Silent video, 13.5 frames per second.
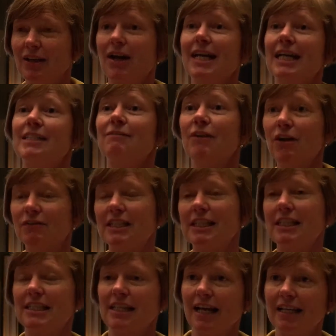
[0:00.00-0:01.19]
get involved in
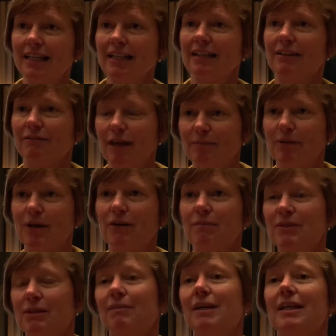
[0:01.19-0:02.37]
designing the REDD program
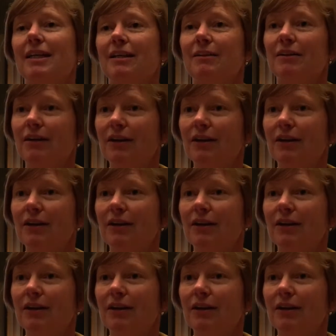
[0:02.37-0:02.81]
to make it